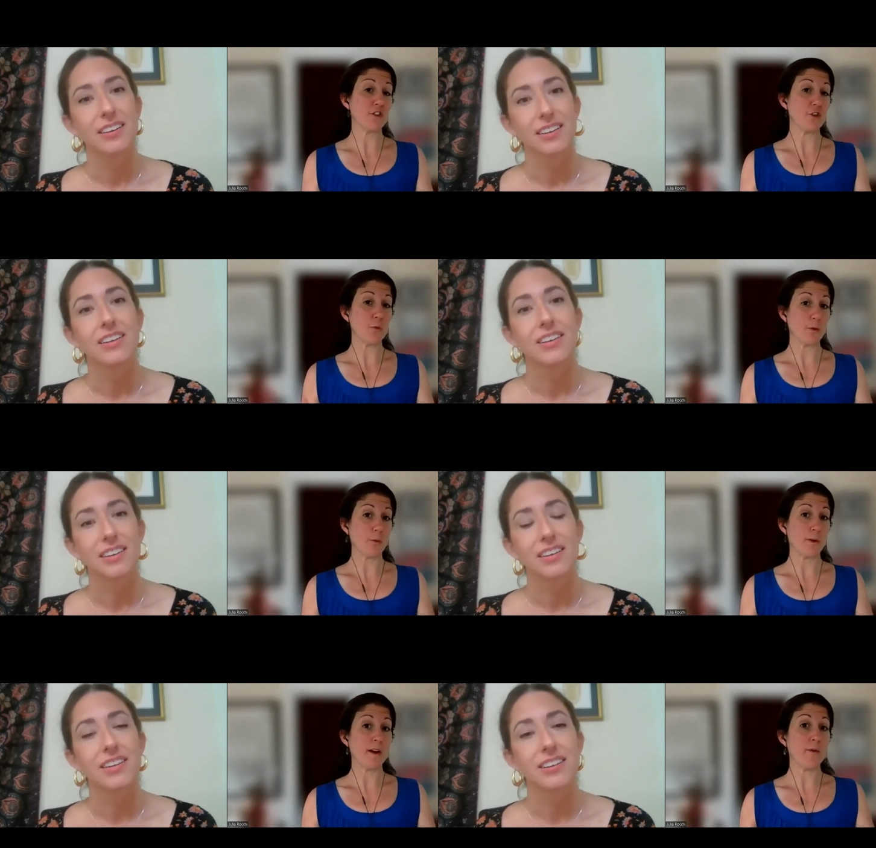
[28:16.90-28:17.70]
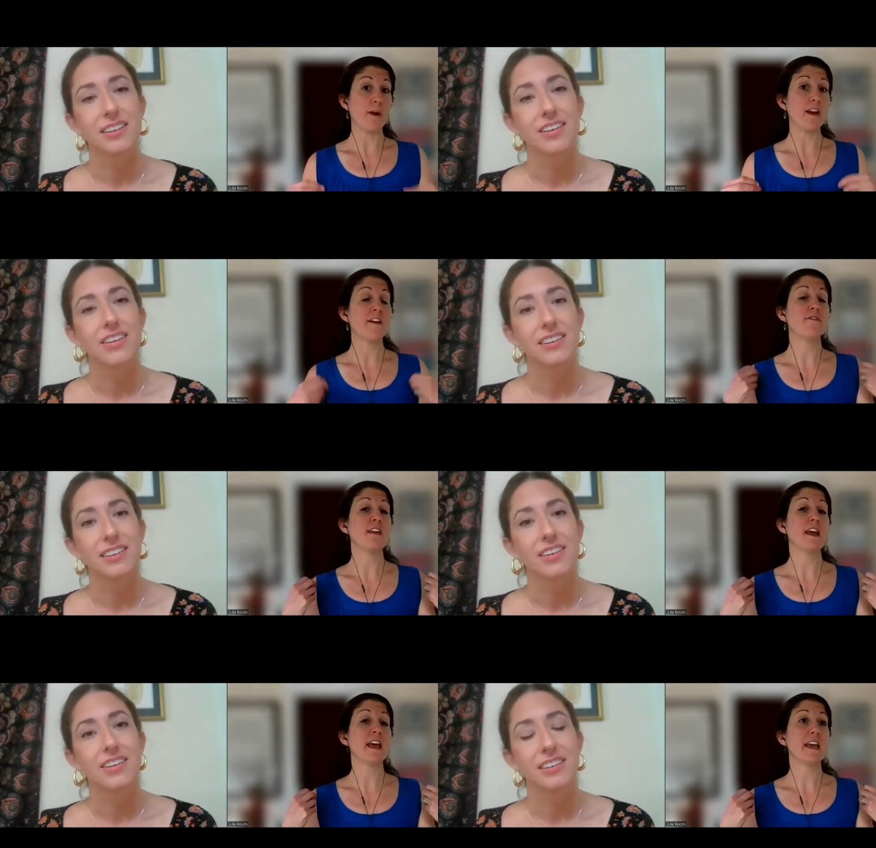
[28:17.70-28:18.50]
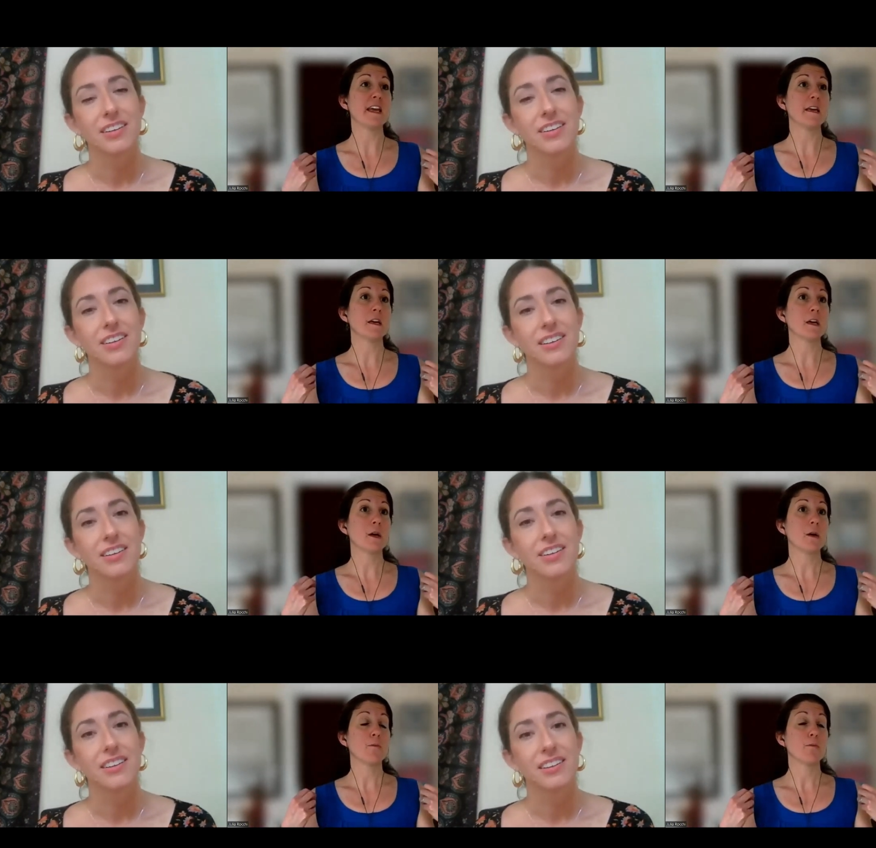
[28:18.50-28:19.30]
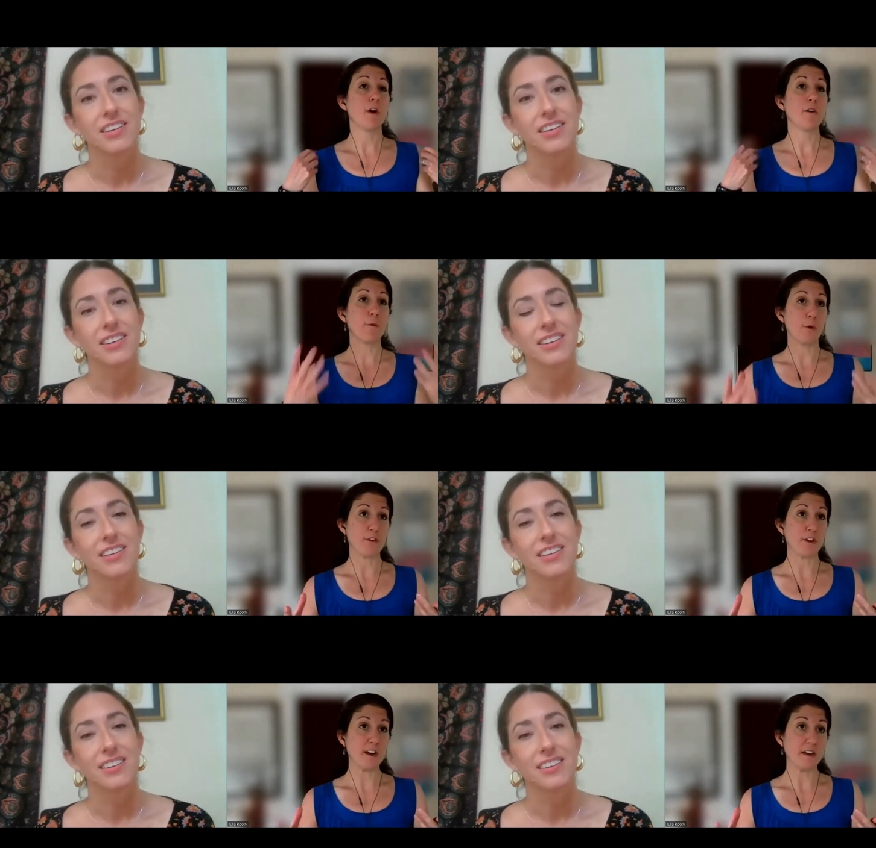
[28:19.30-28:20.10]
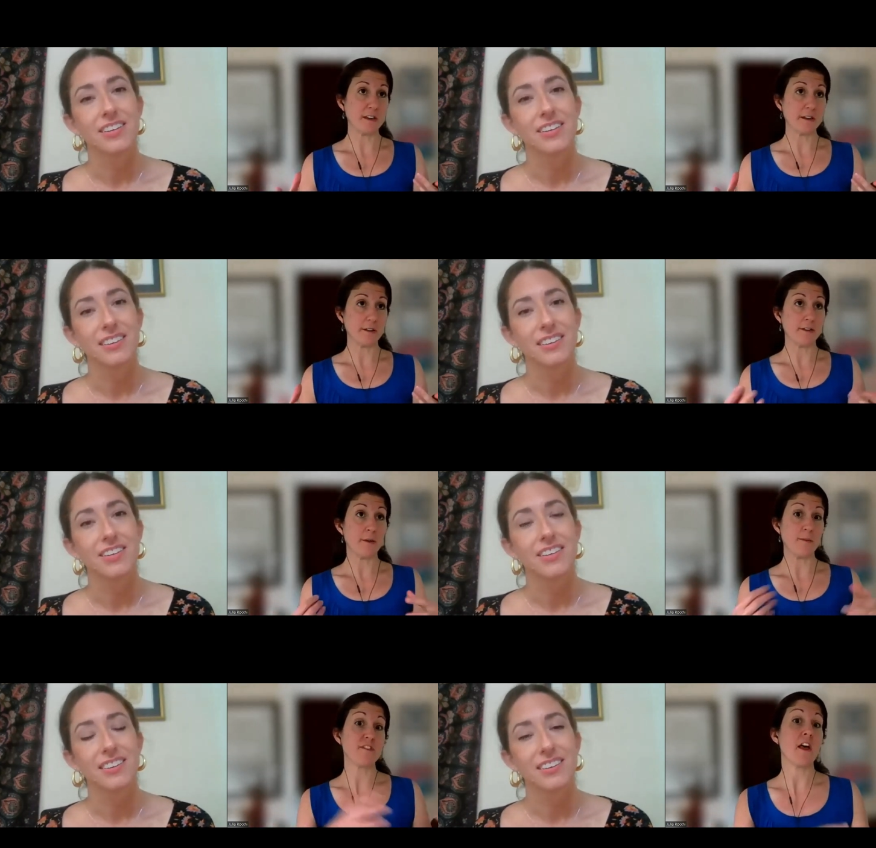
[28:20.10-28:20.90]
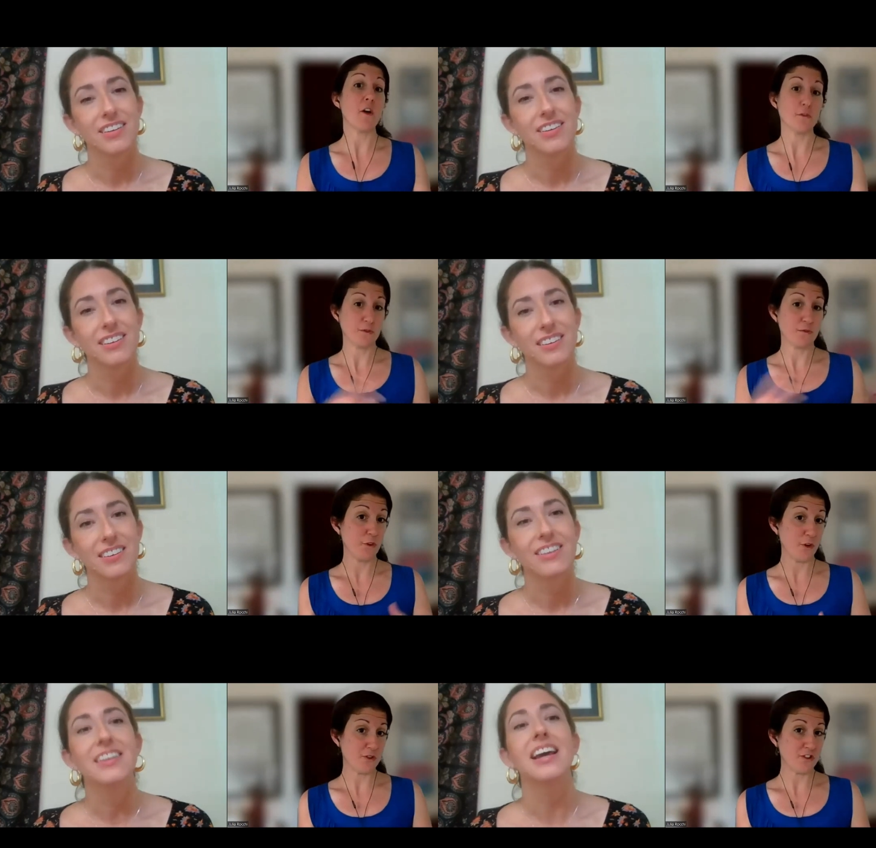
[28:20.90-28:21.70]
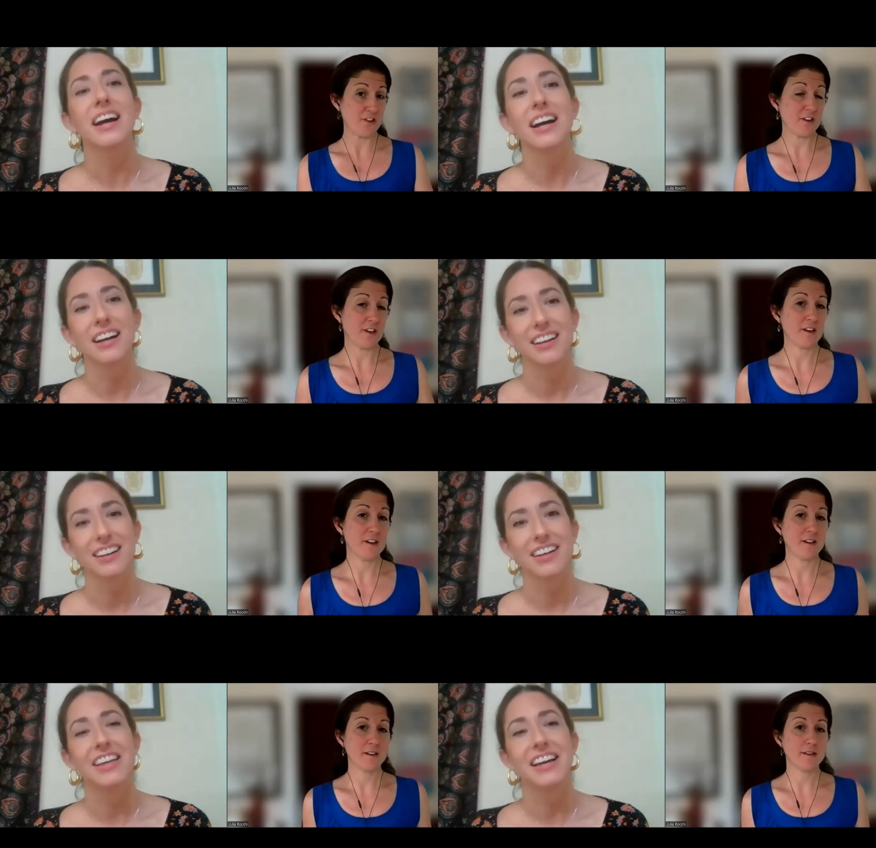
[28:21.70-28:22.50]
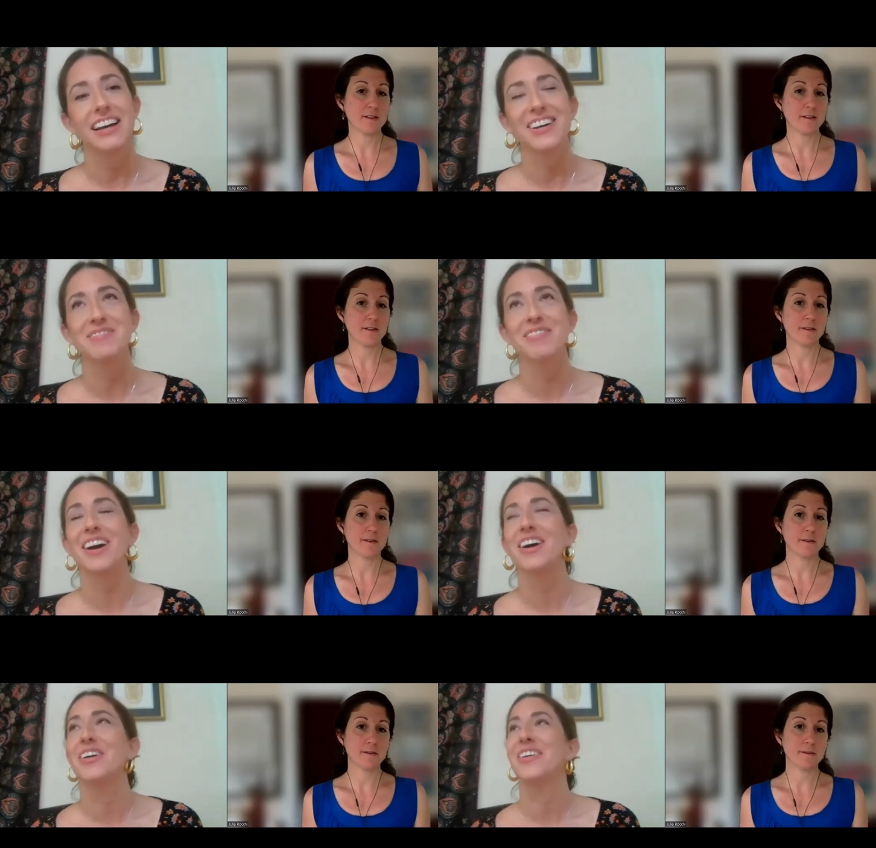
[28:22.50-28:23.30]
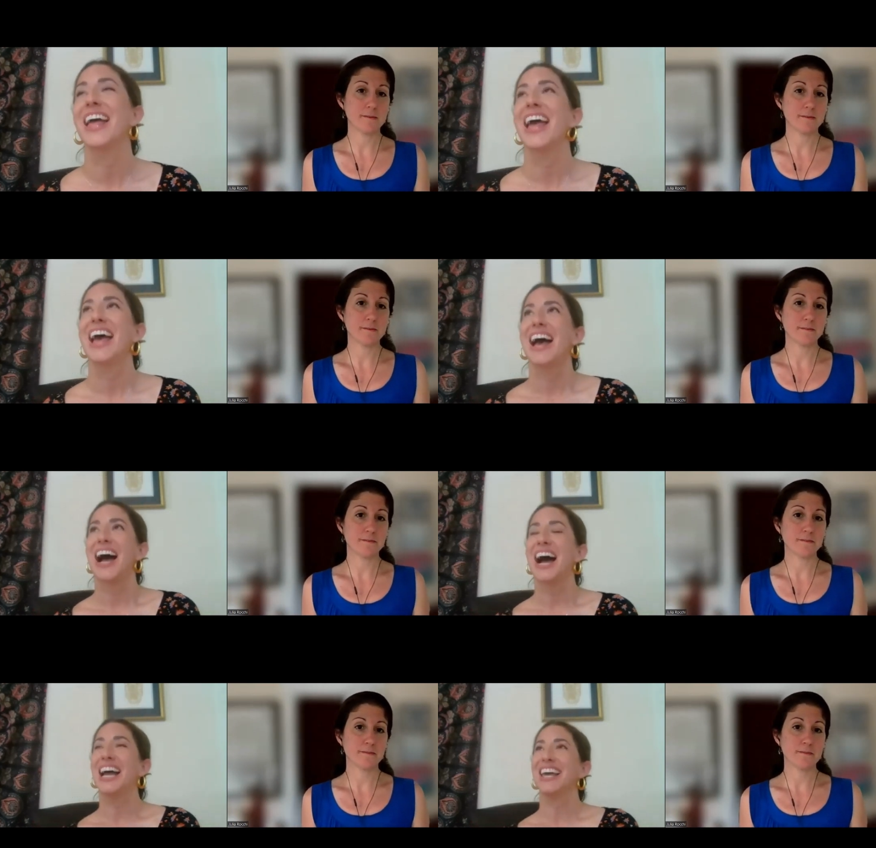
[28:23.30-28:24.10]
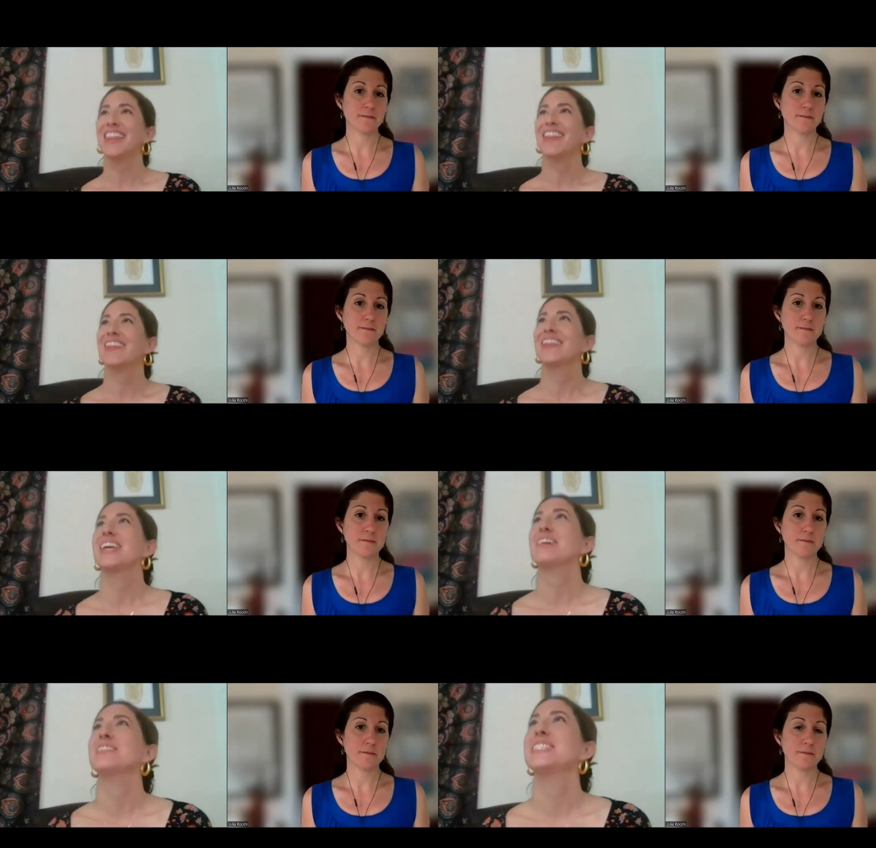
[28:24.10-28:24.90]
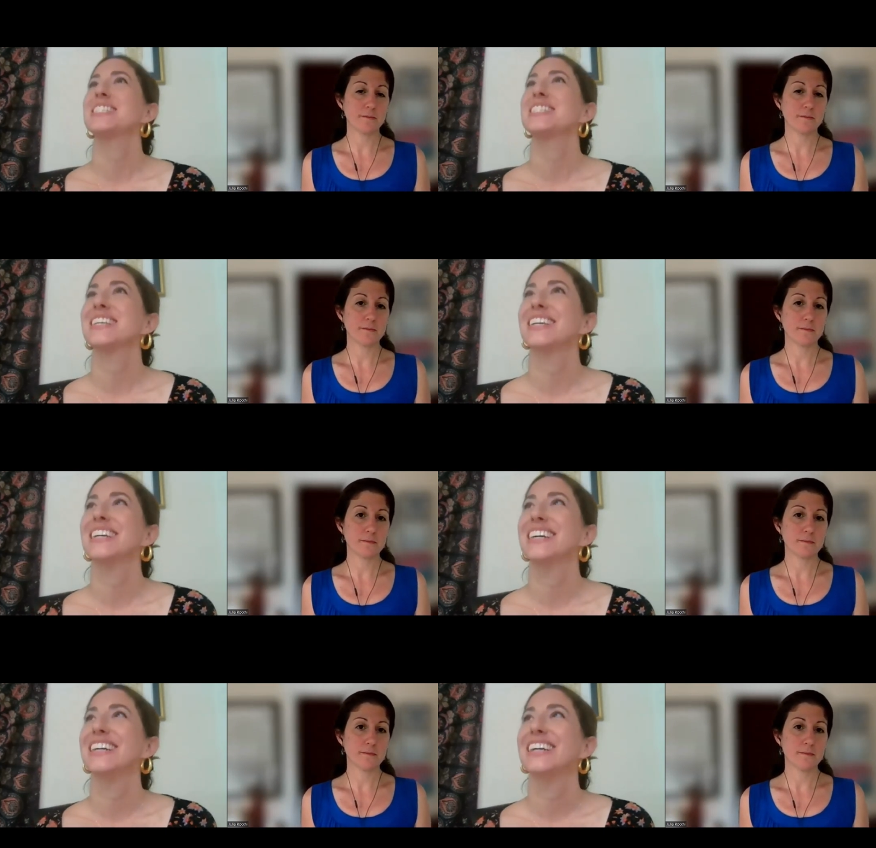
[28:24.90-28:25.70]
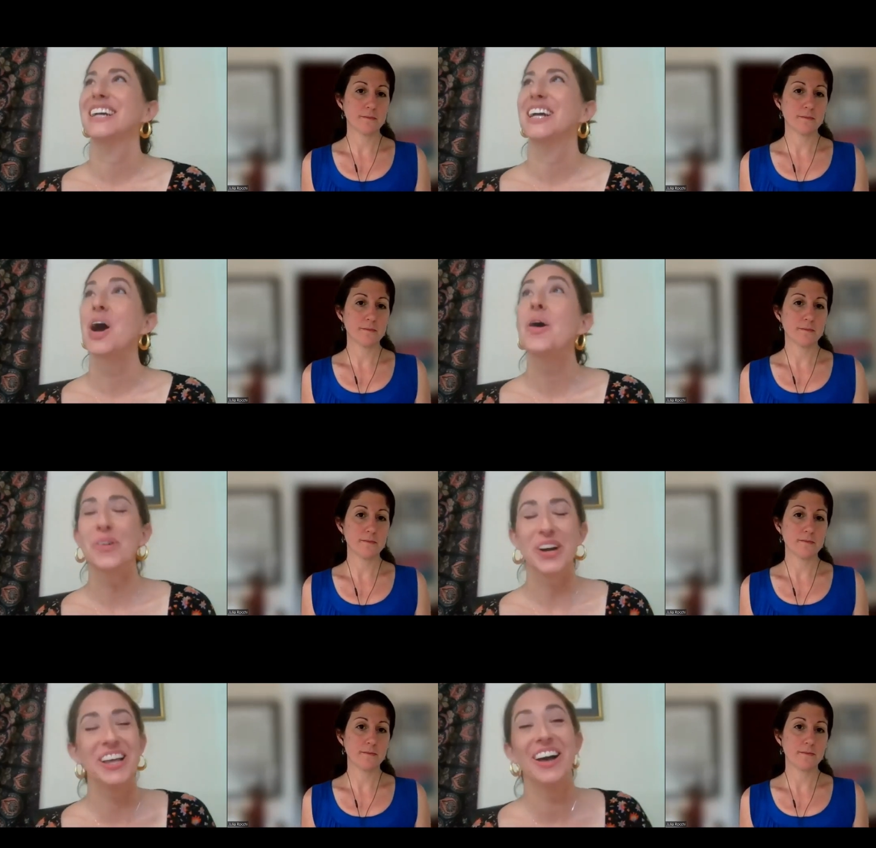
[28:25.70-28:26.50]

Speaker 1: to you, or when when have they brought forth an idea themselves first? Yeah,
Speaker 2: yeah. Oh, I there was. Oh,